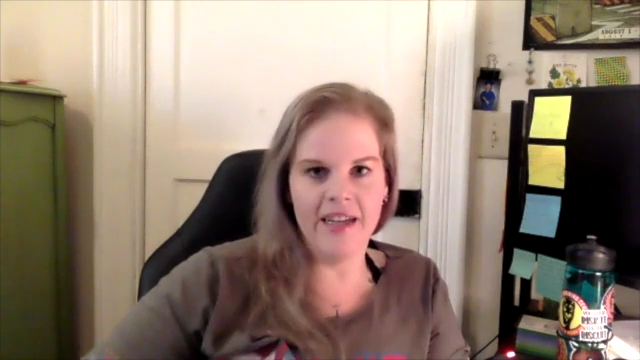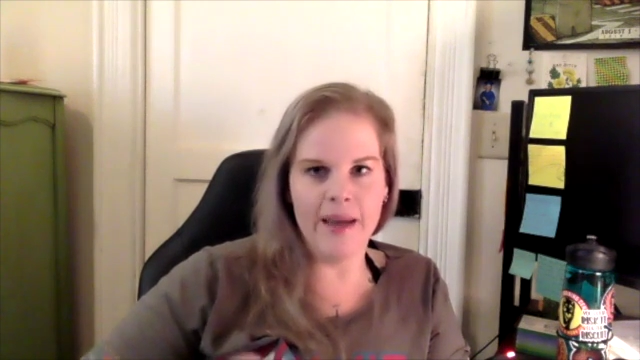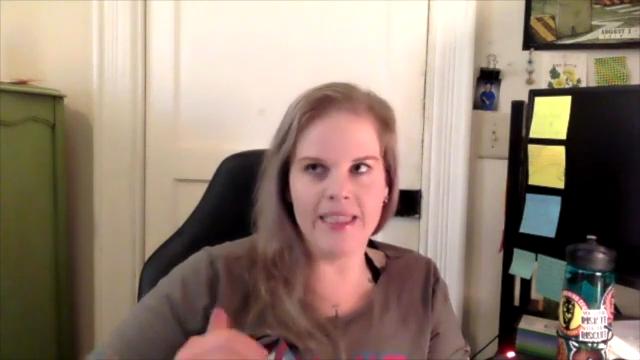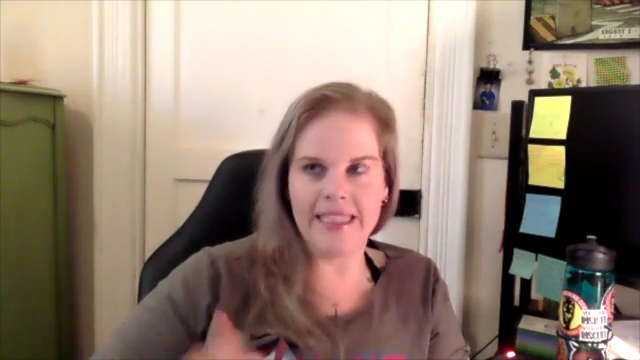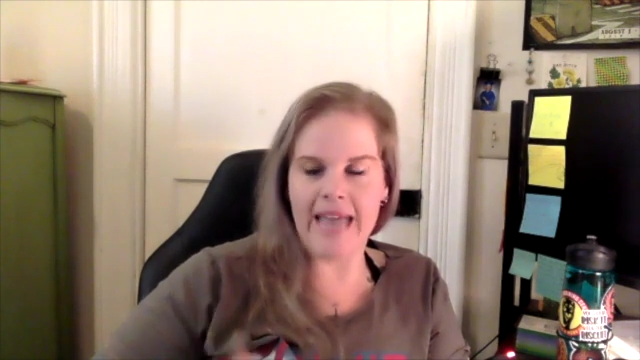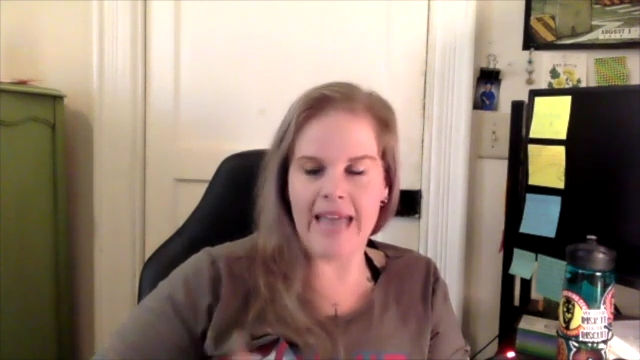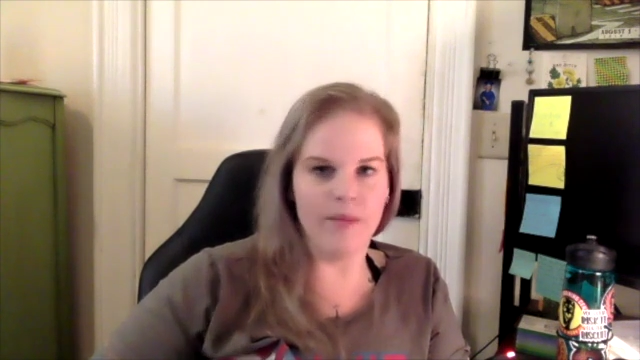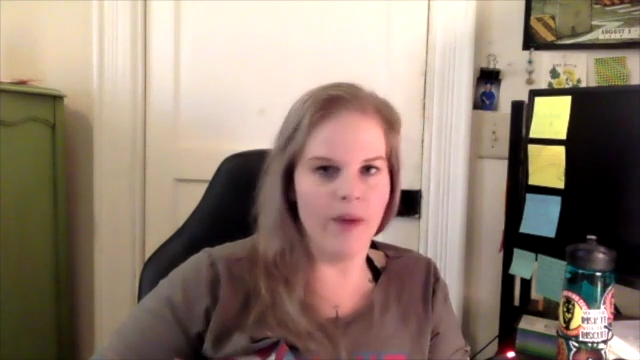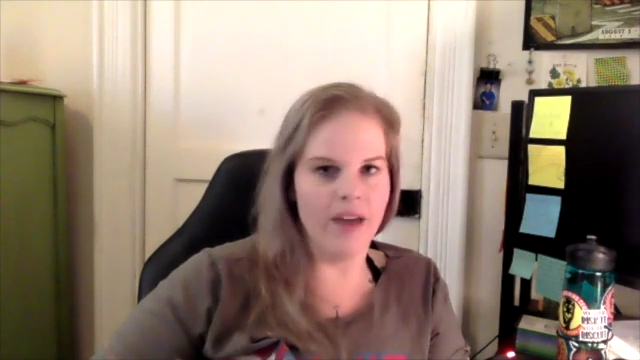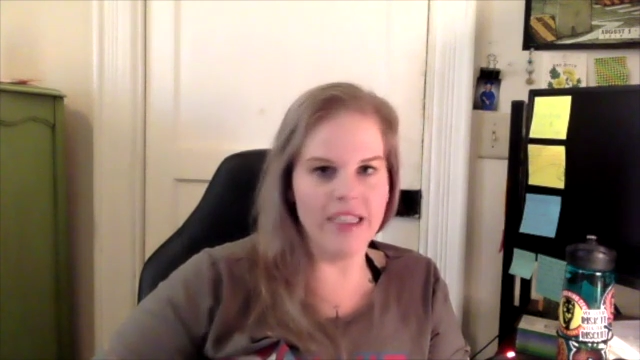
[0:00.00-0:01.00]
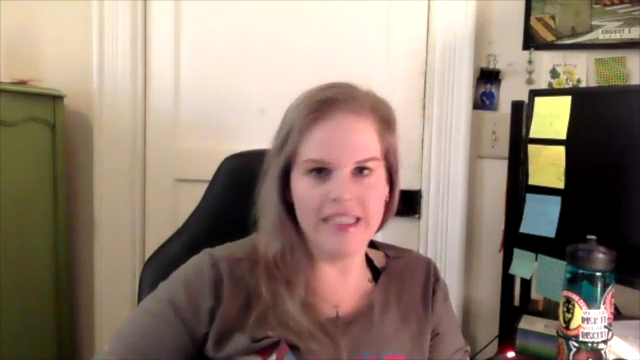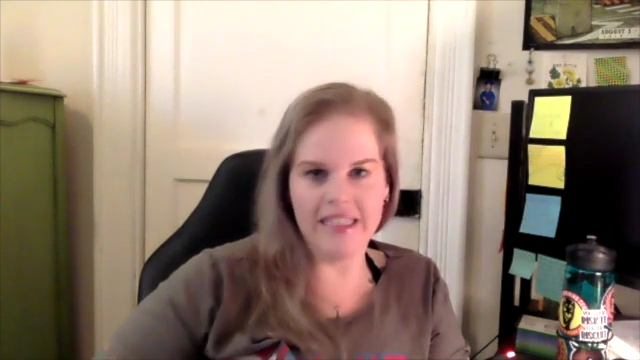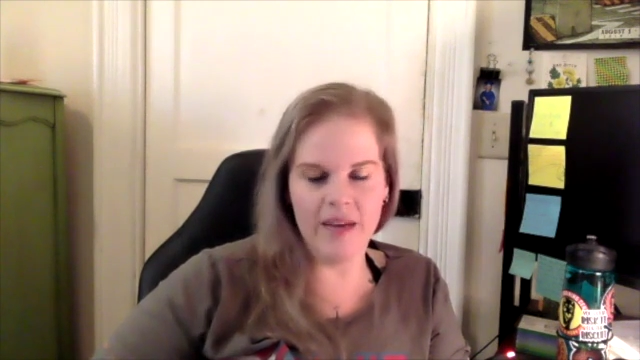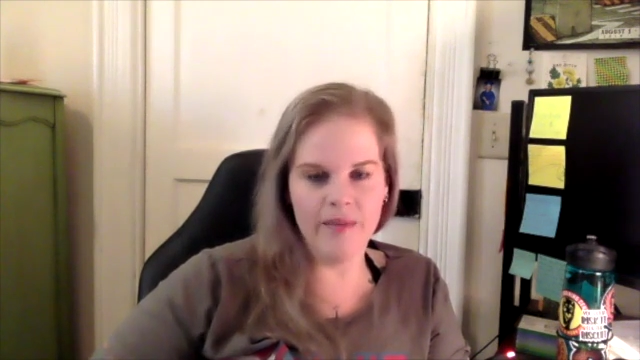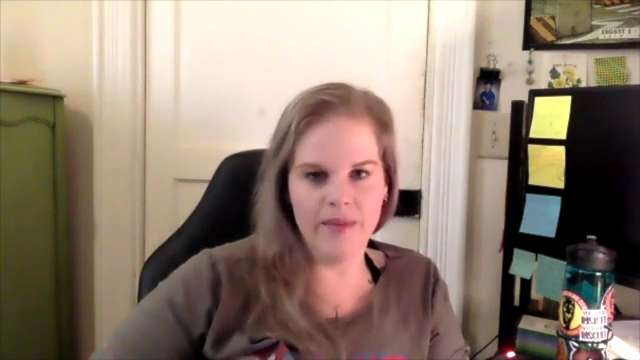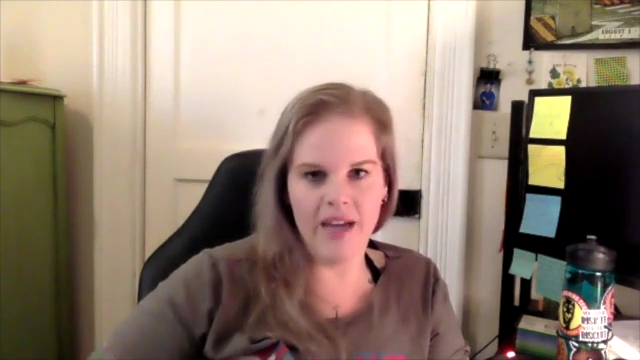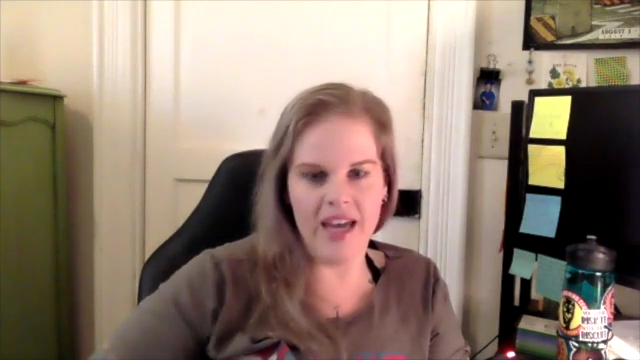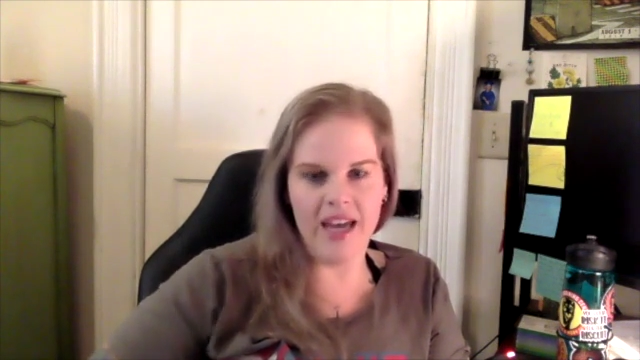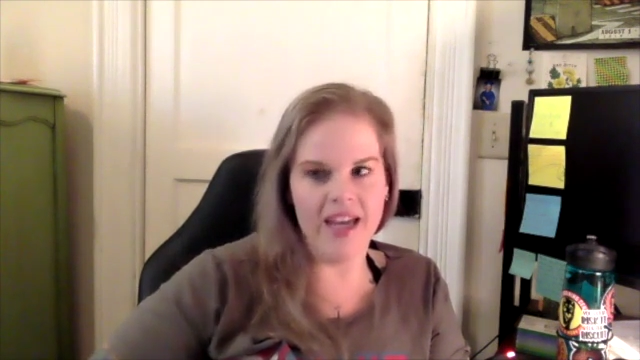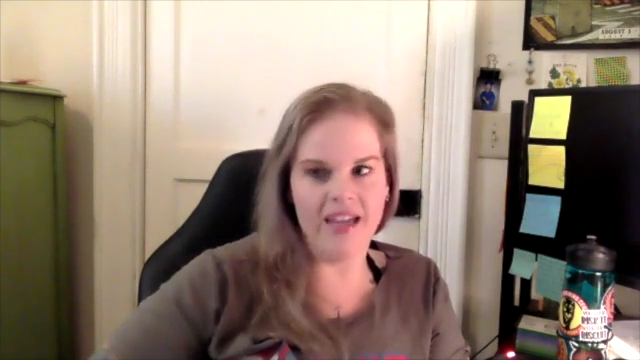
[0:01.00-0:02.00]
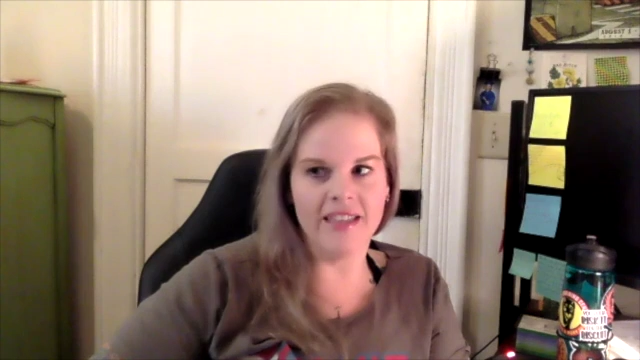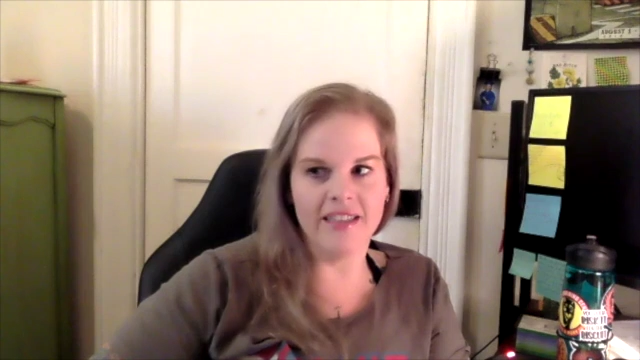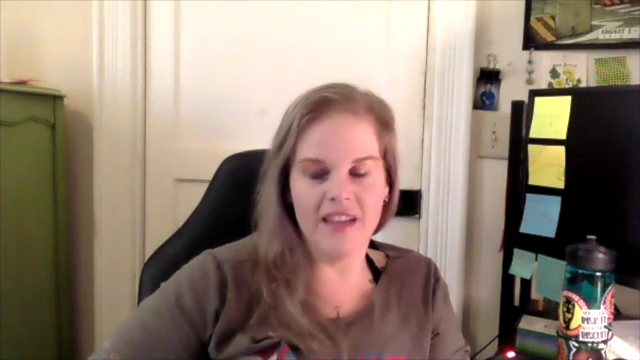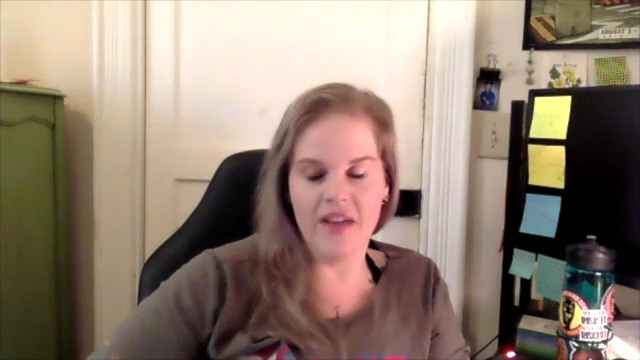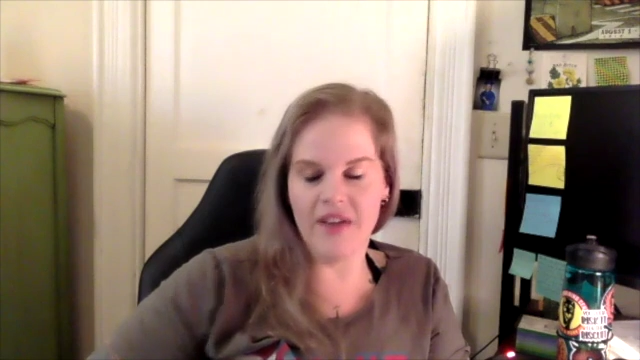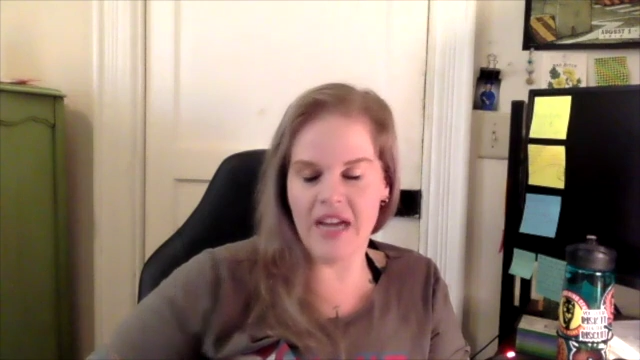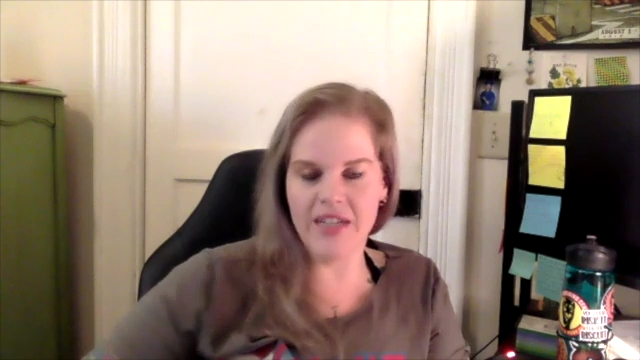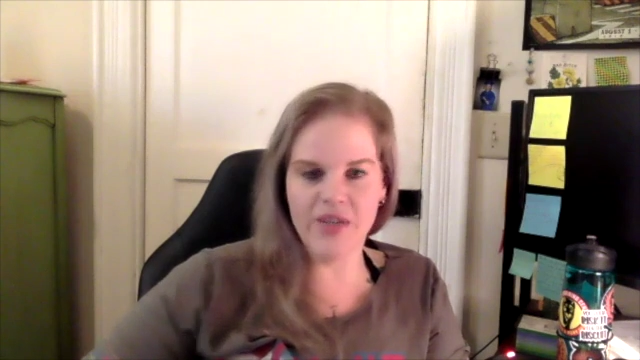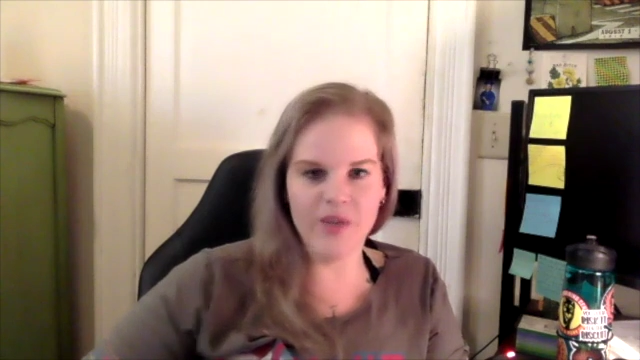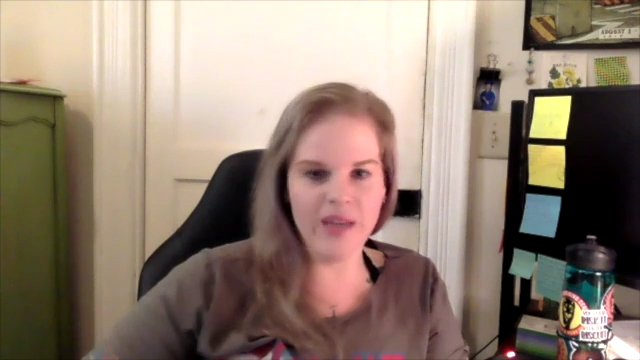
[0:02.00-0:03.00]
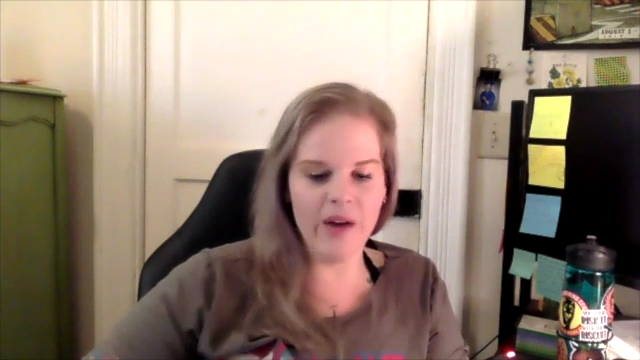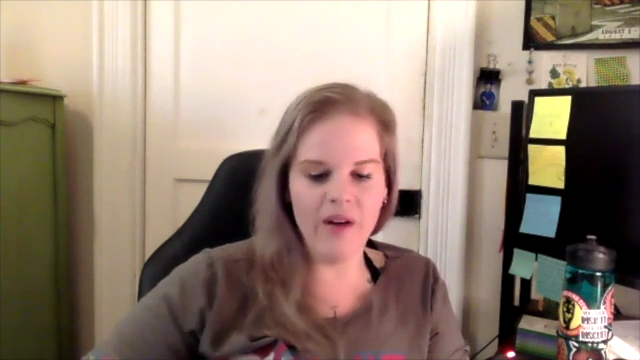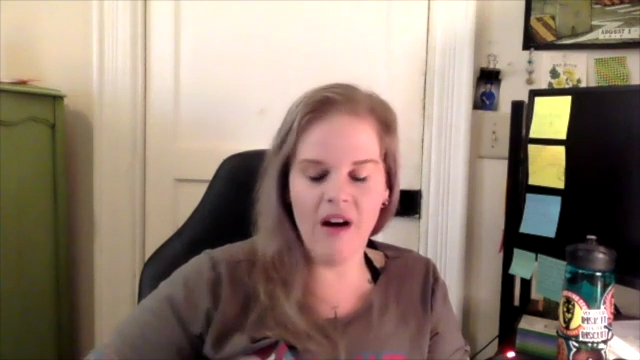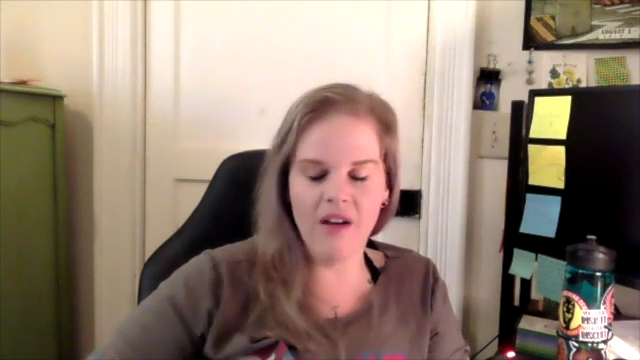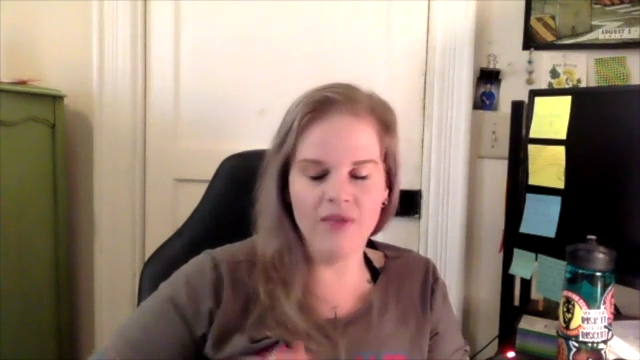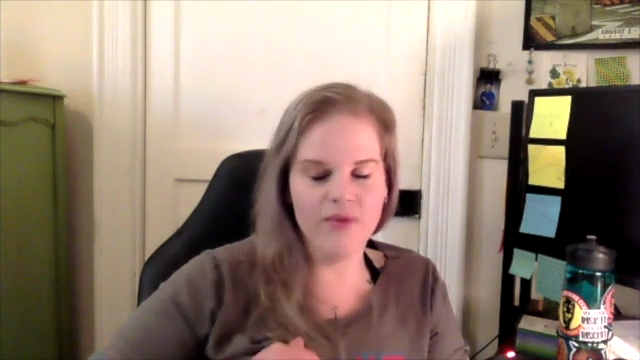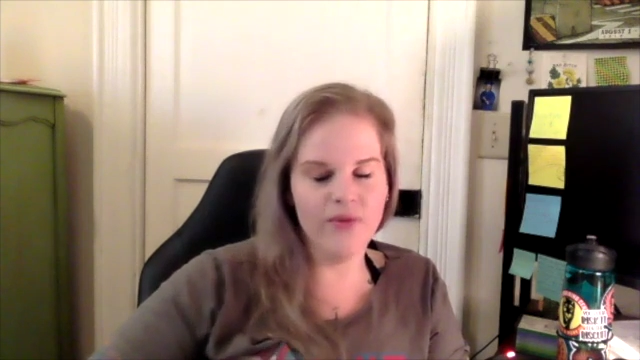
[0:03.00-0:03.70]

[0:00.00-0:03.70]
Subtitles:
stacking bodies in them, and never had an issue with alcohol,